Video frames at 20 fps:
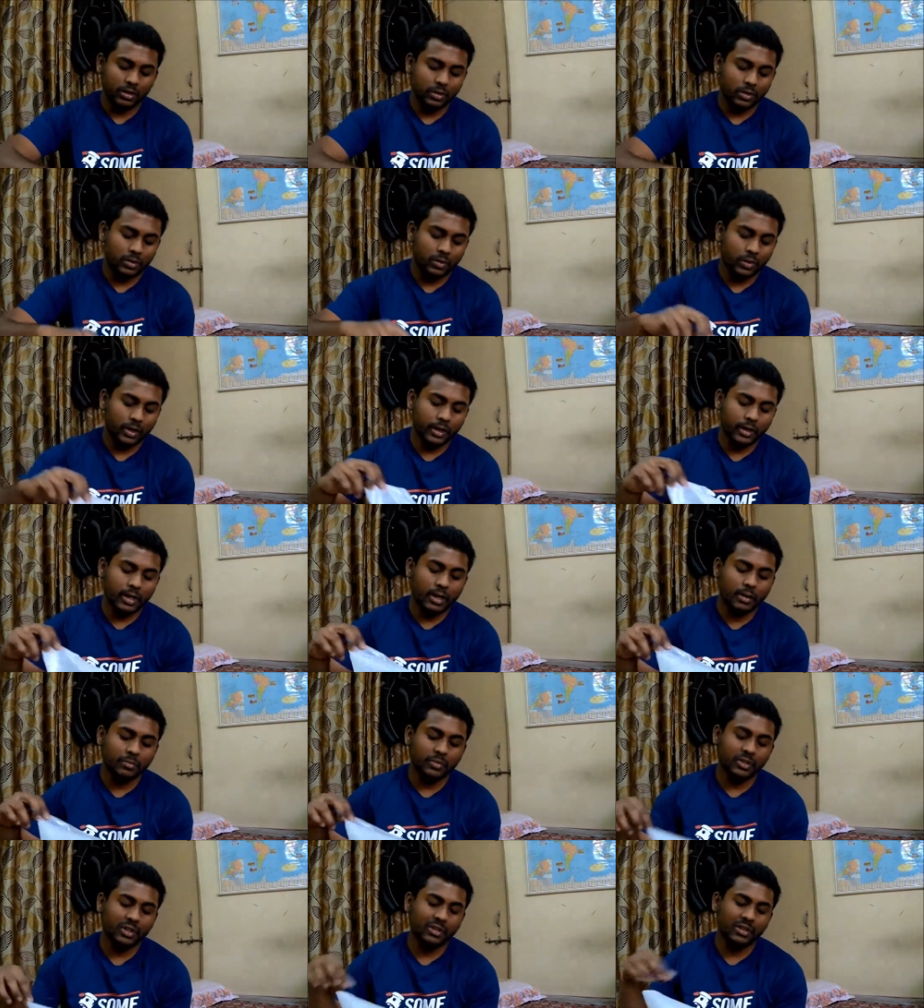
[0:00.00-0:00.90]
so it
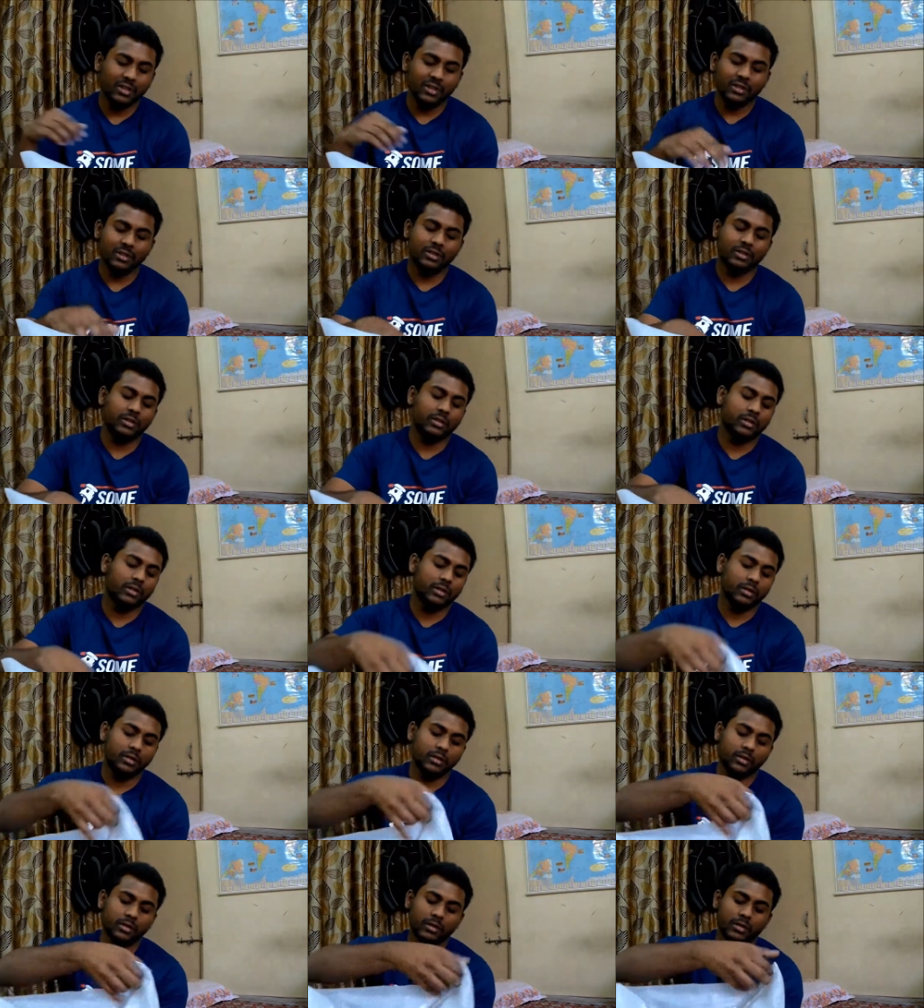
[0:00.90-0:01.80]
comes in this
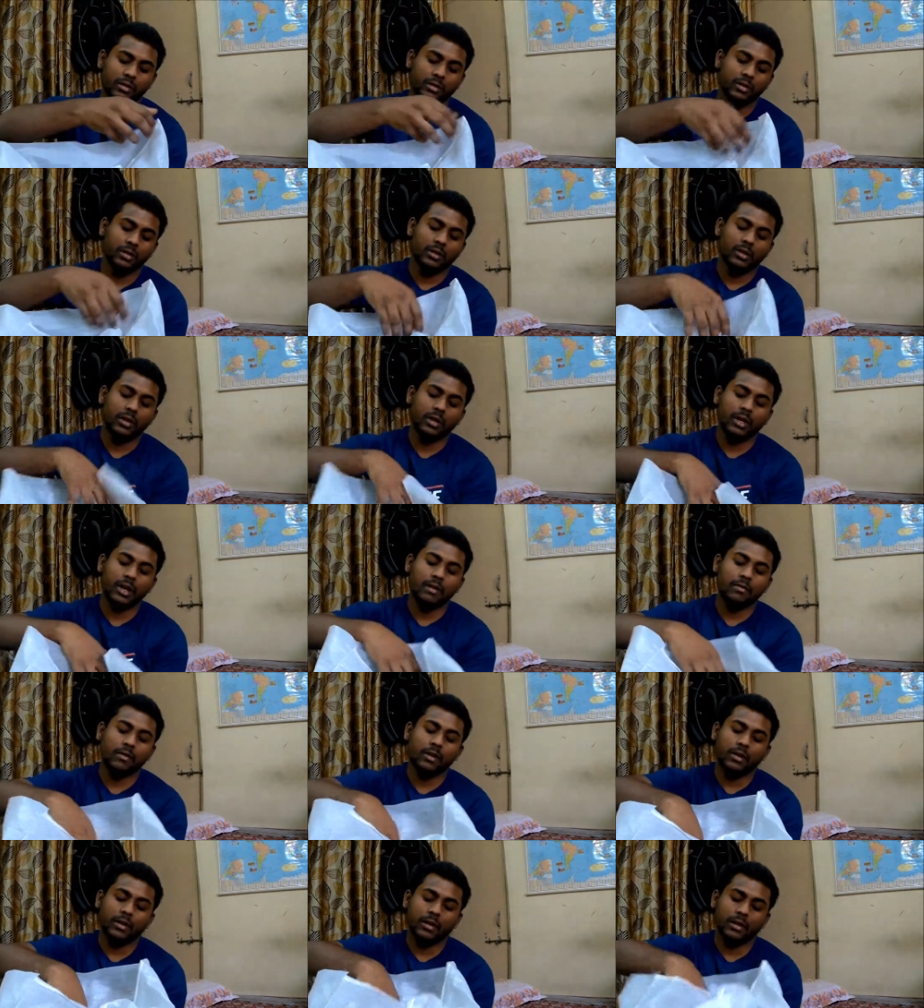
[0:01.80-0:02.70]

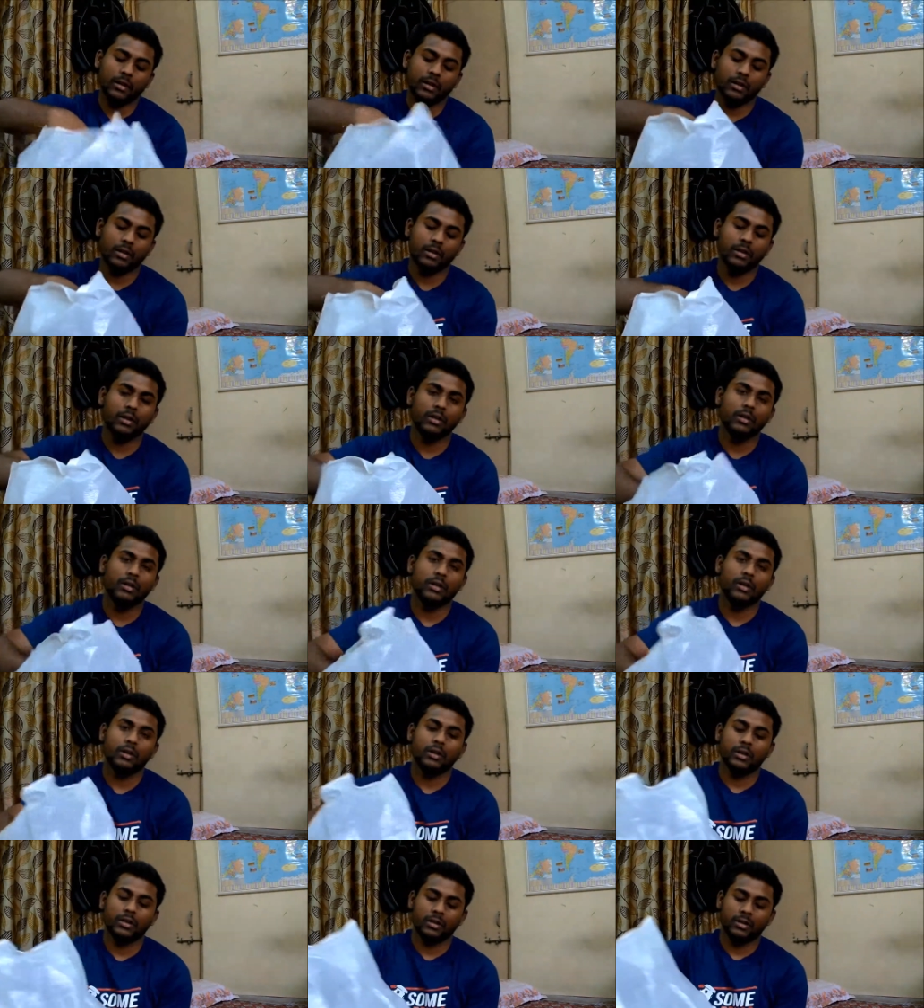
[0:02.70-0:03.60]
cover
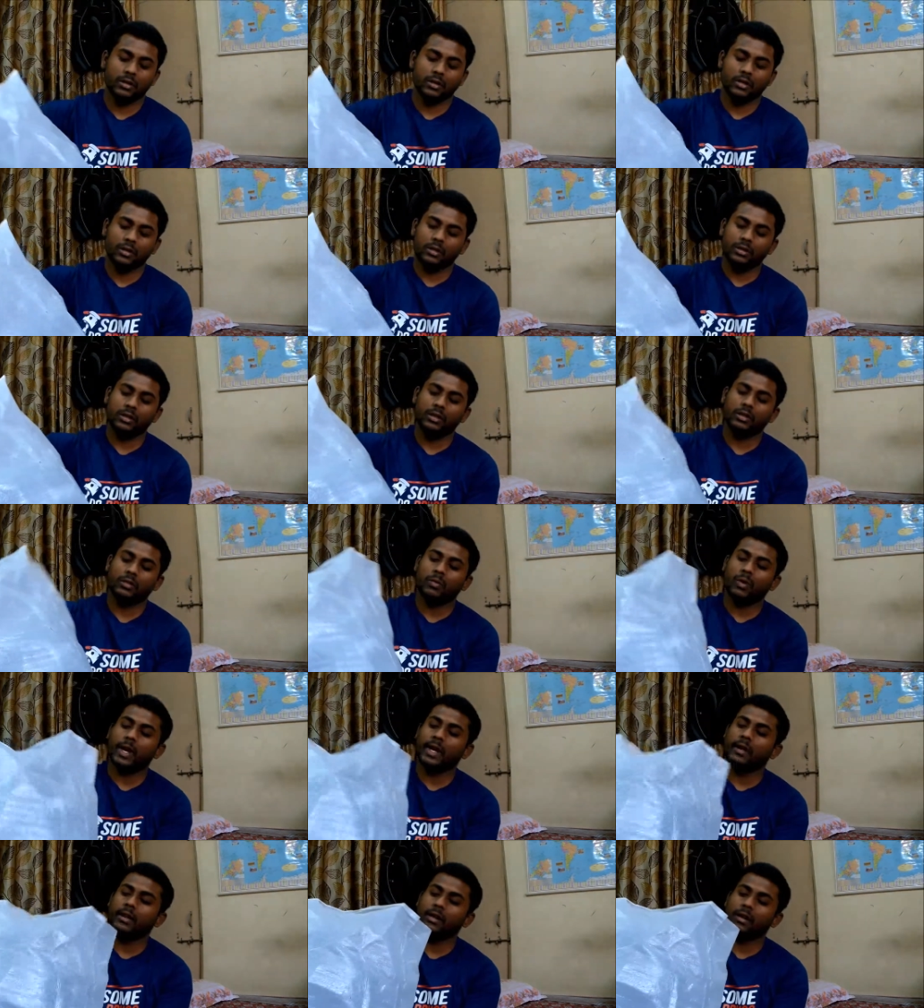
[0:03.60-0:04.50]
this
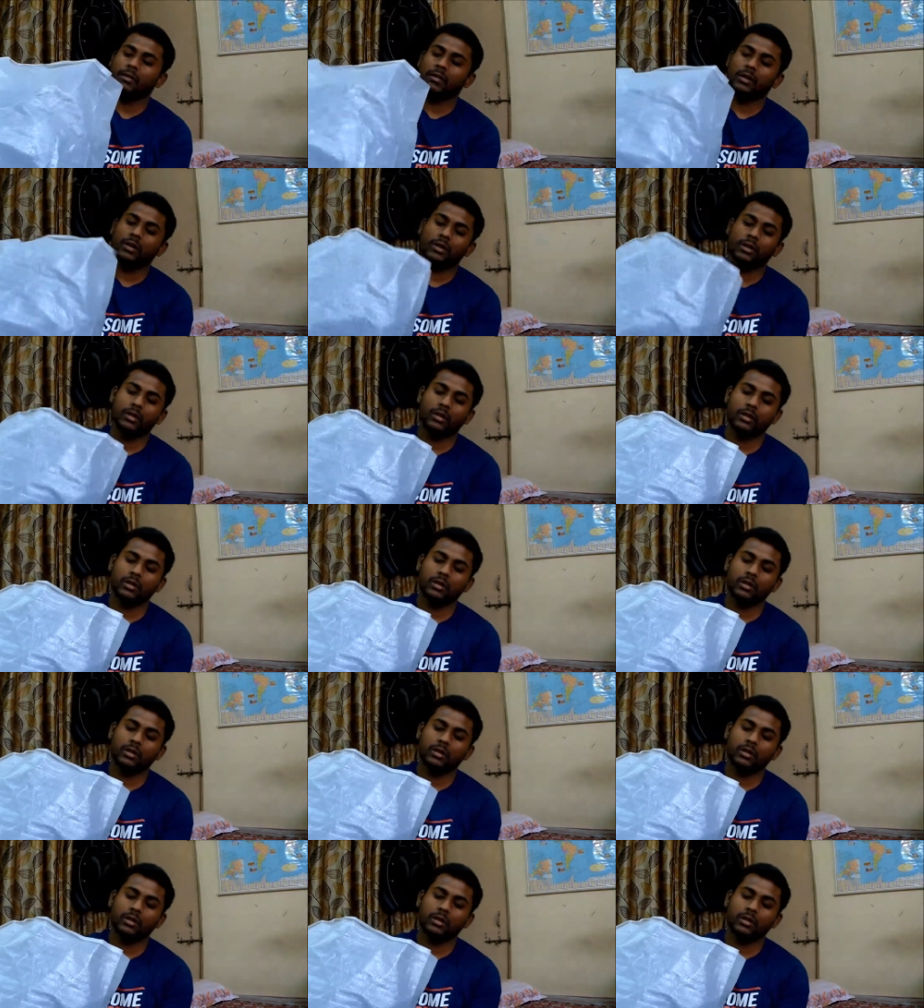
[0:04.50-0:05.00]
white cover